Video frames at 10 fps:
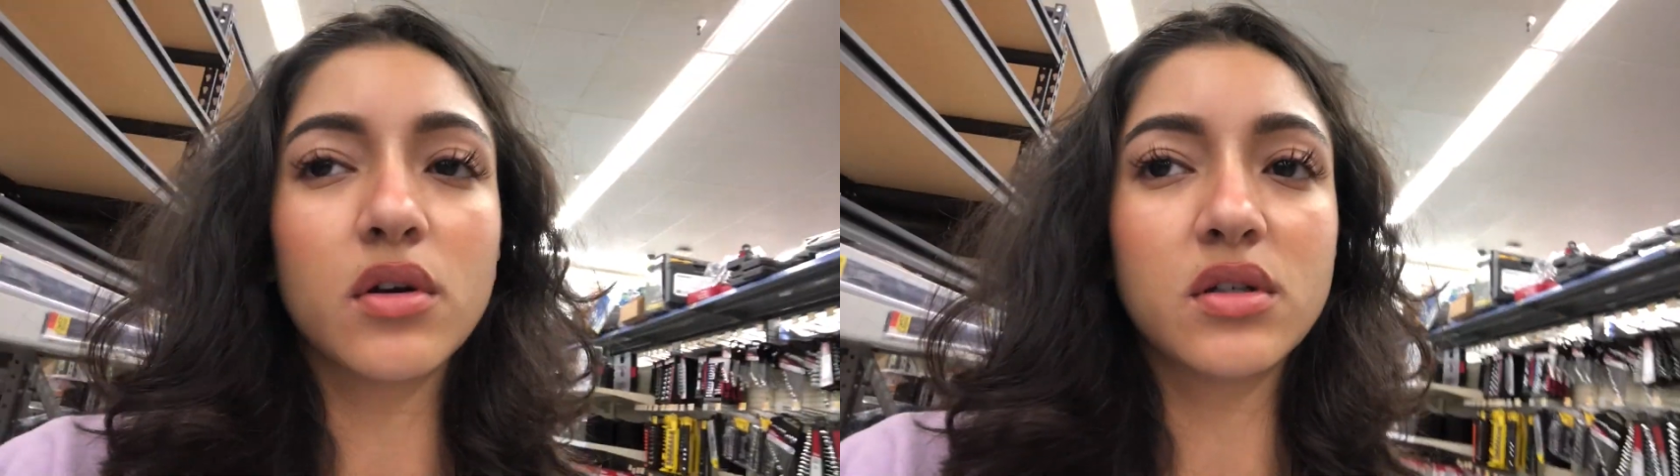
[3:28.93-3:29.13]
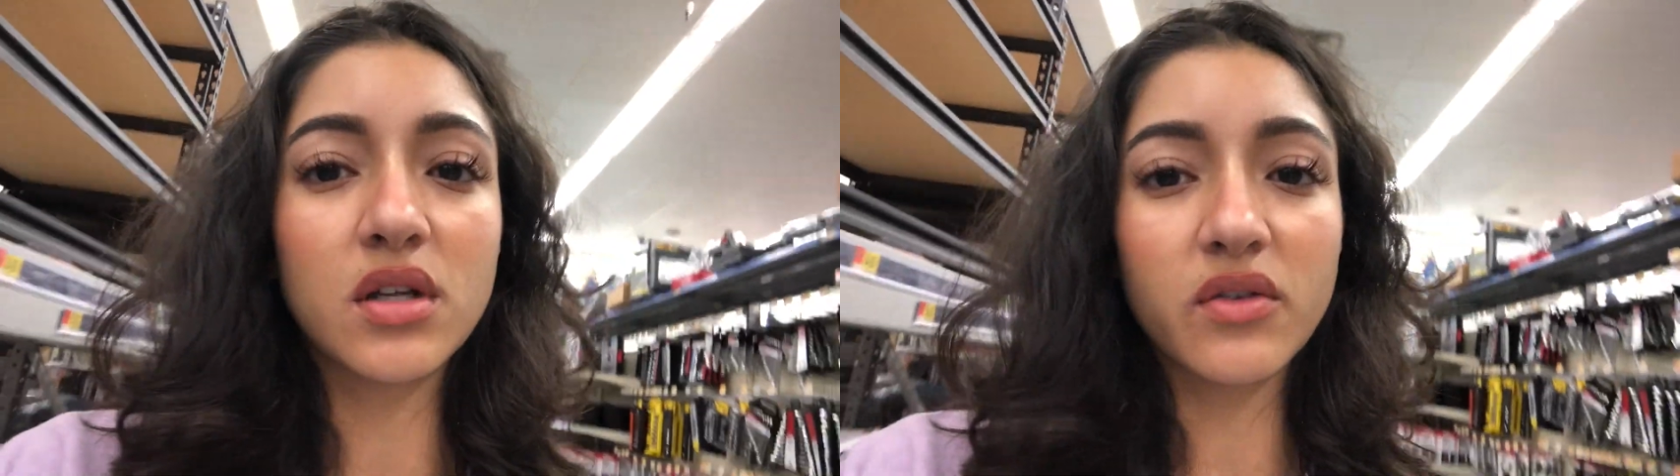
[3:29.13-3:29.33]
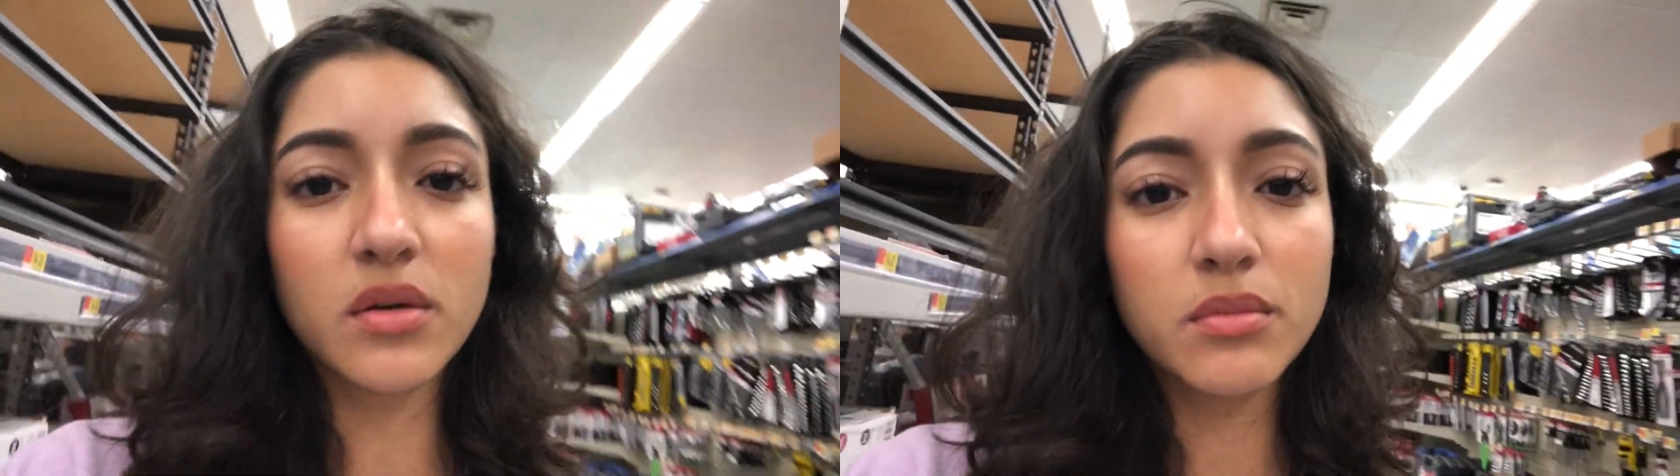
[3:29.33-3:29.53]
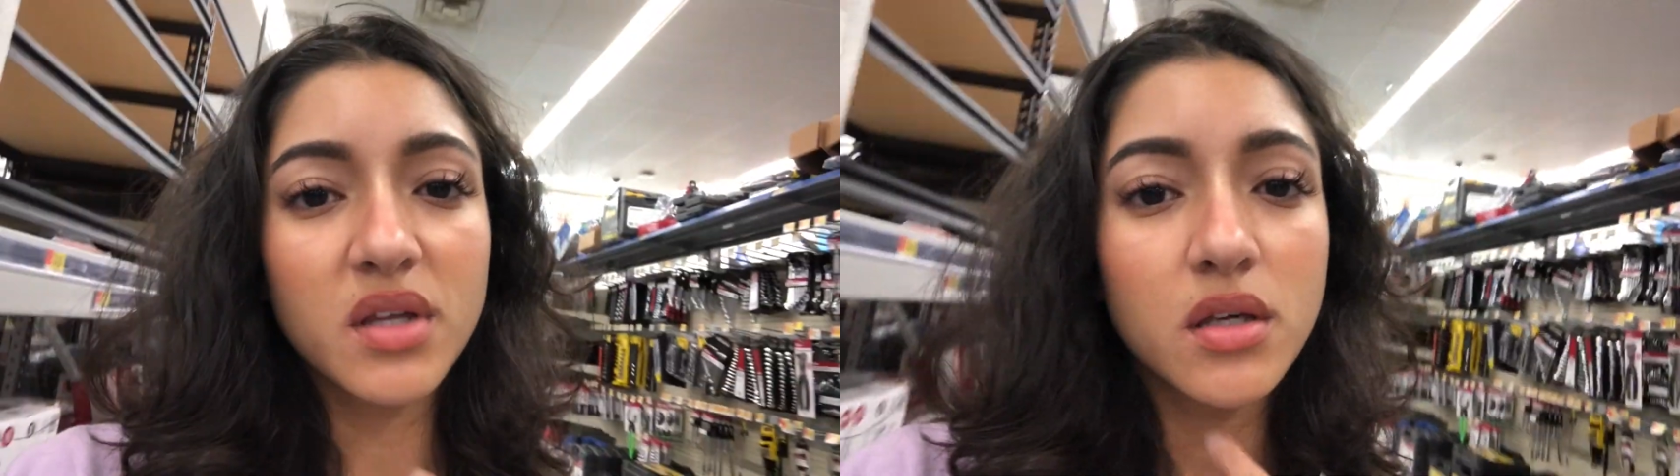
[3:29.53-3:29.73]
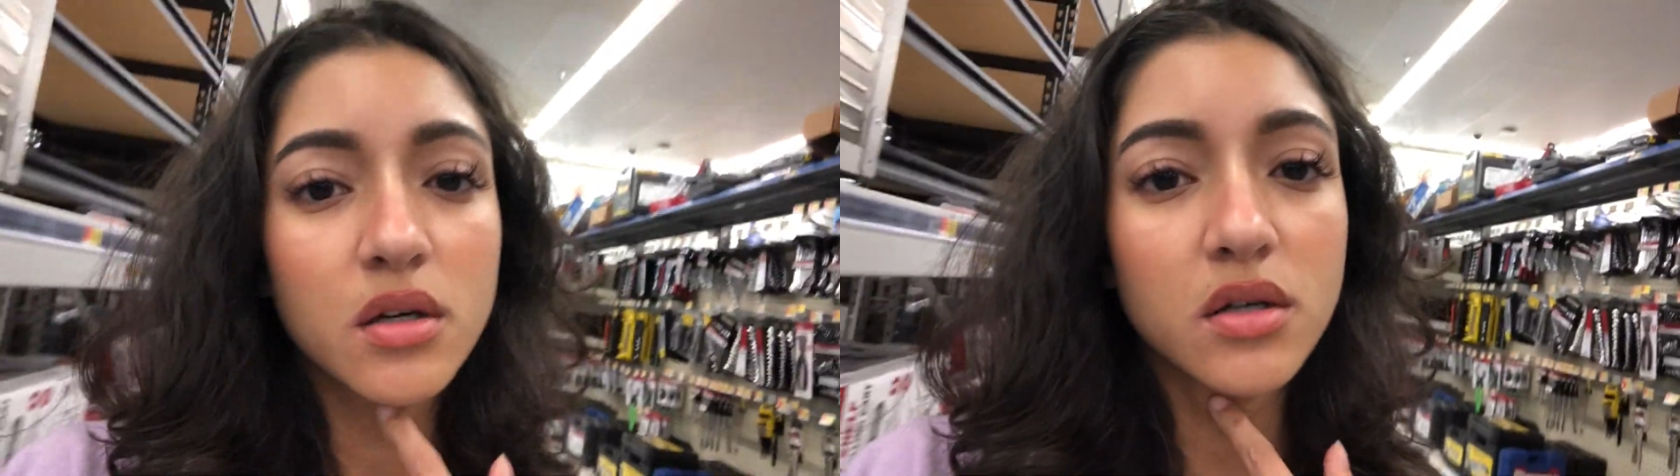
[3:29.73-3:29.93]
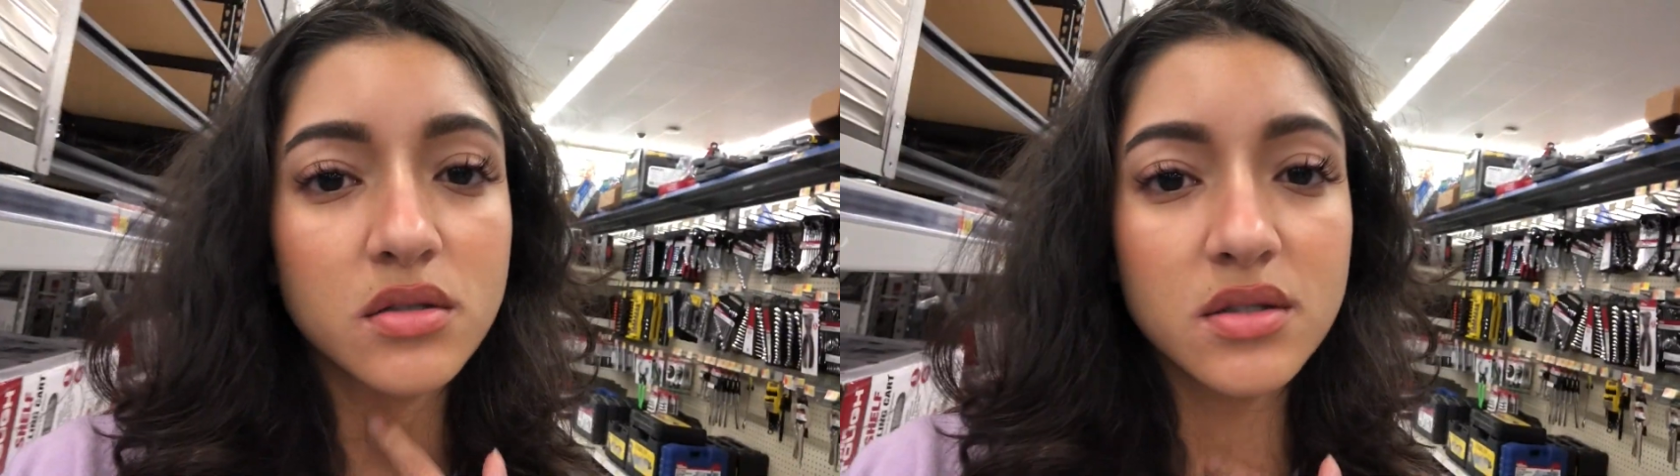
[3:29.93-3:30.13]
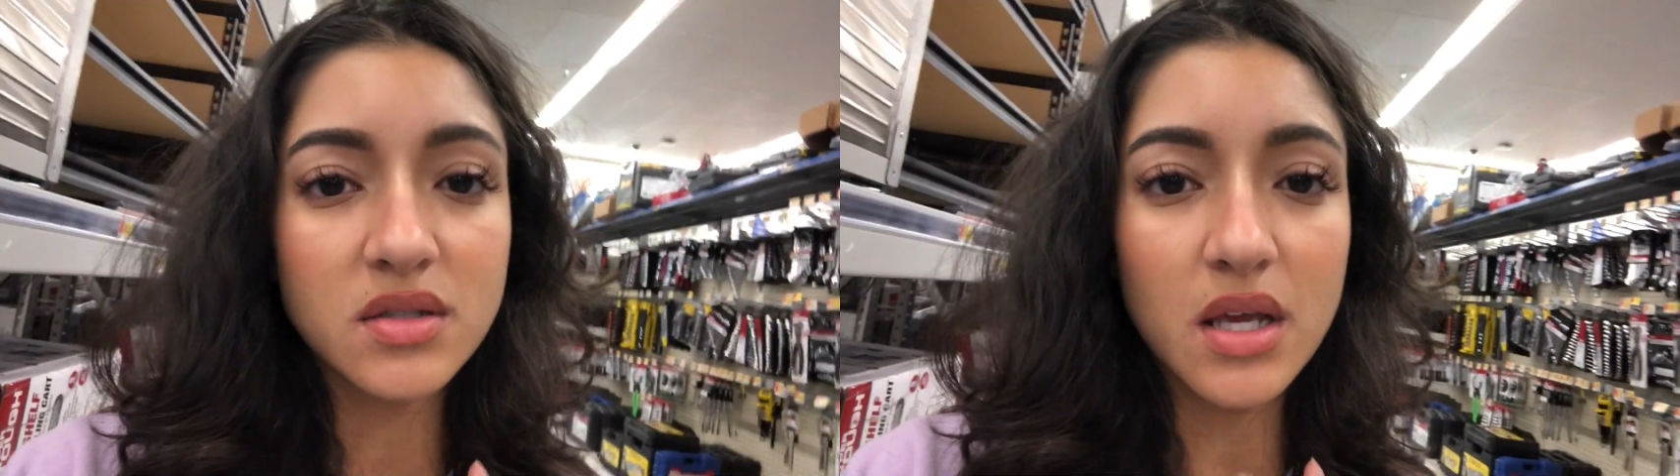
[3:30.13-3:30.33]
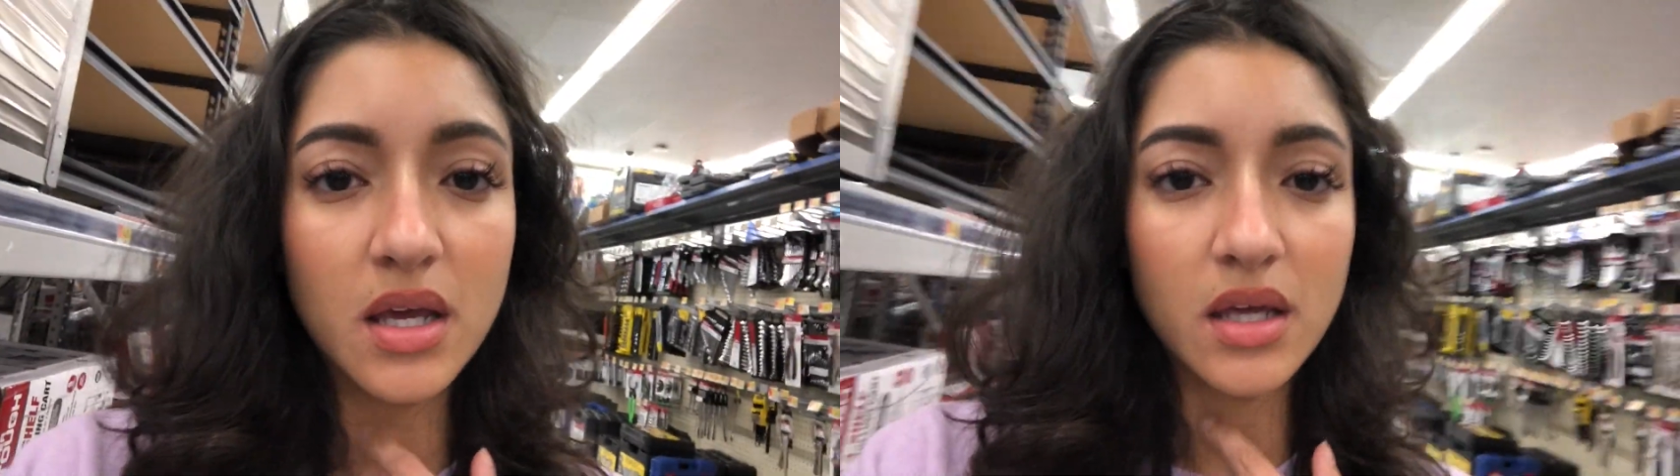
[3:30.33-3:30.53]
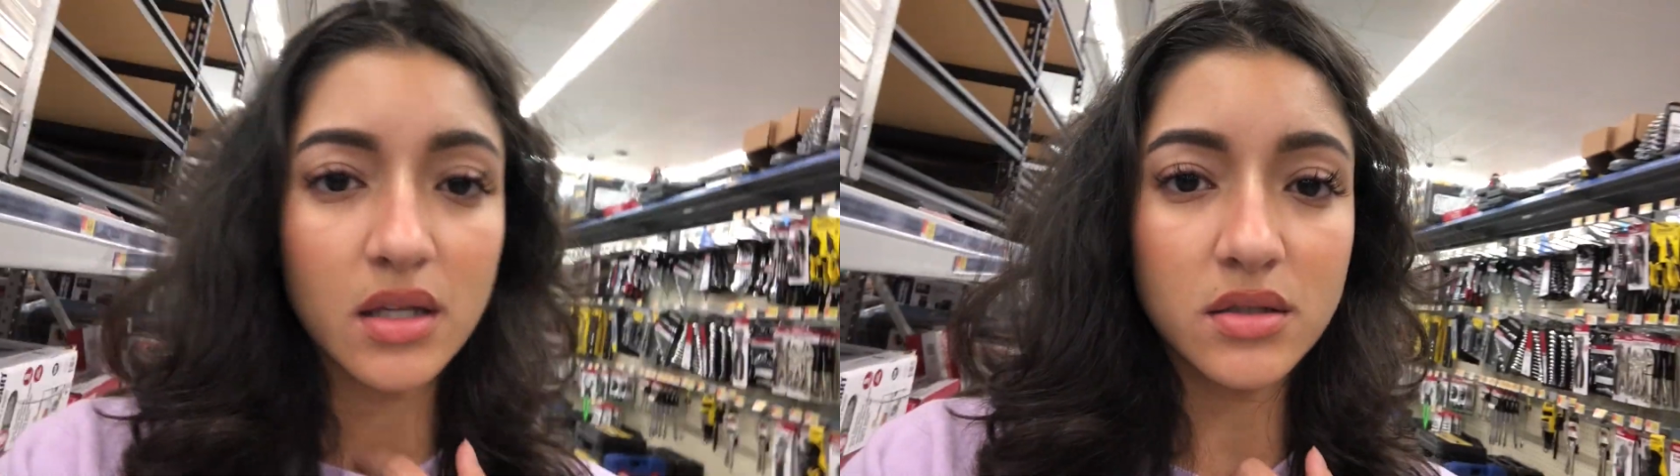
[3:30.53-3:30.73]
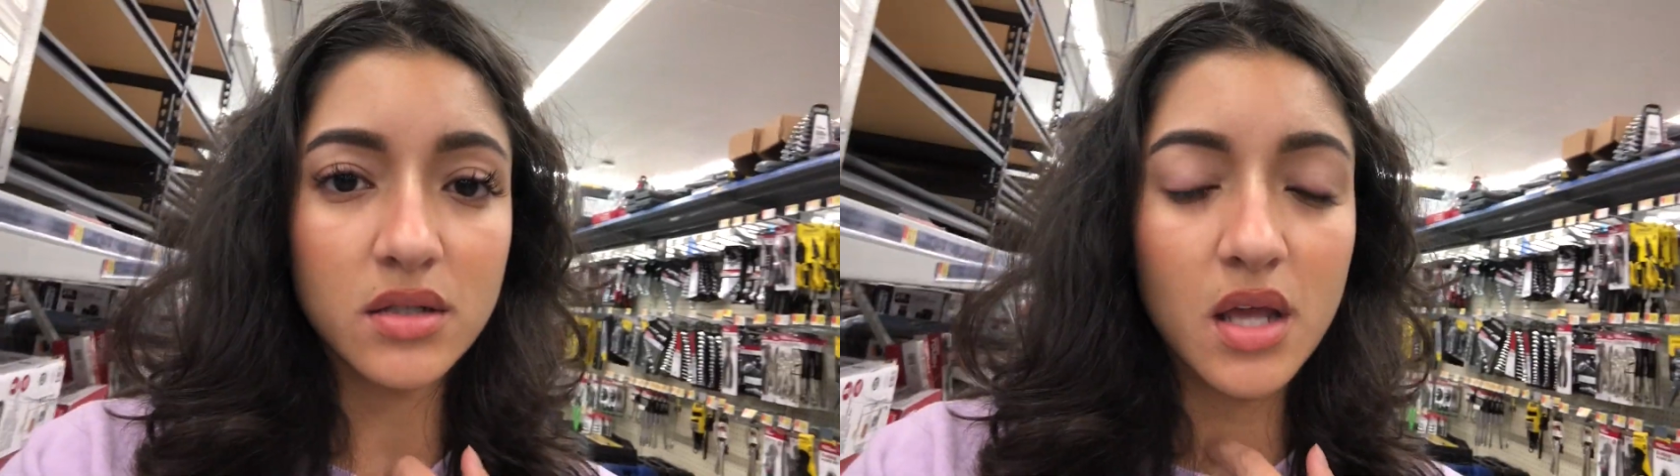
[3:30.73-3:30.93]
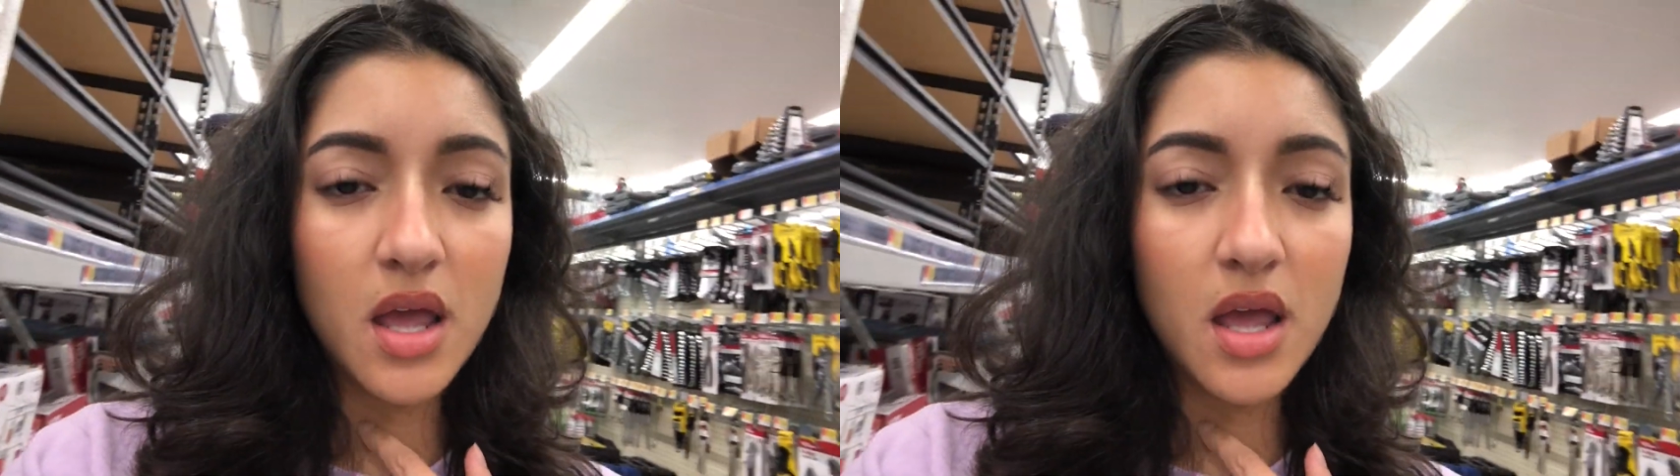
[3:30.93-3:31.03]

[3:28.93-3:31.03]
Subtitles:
different pink curtains and